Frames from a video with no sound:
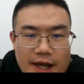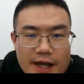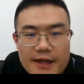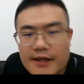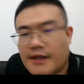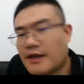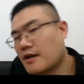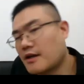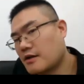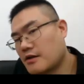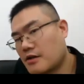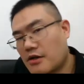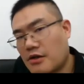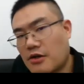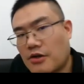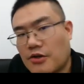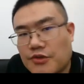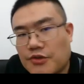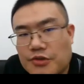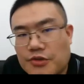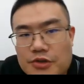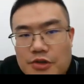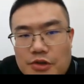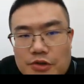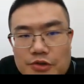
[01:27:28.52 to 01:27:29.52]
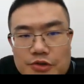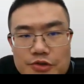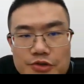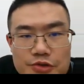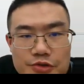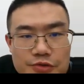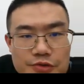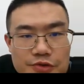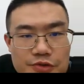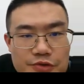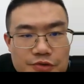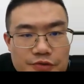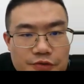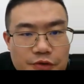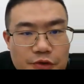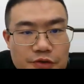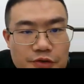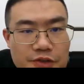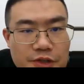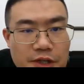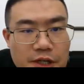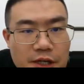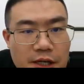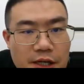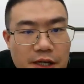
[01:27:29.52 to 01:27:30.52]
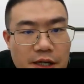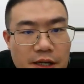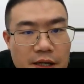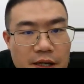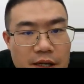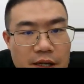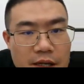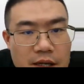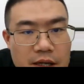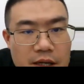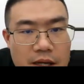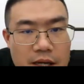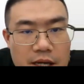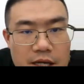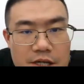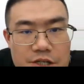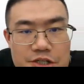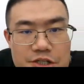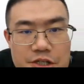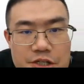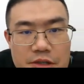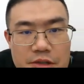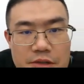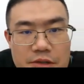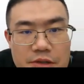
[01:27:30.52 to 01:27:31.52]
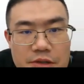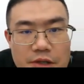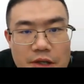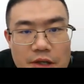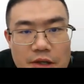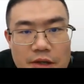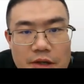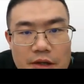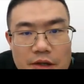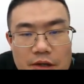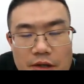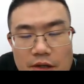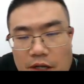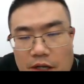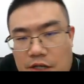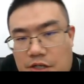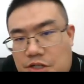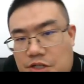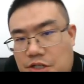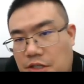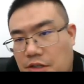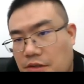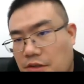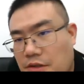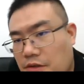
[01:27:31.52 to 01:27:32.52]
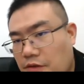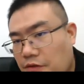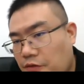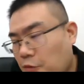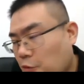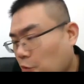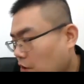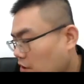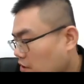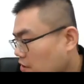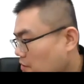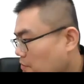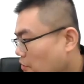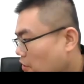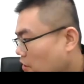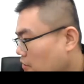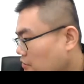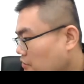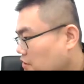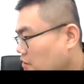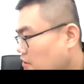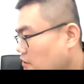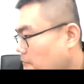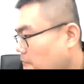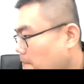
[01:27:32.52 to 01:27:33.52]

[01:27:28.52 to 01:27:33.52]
I can also go for the Asian wind power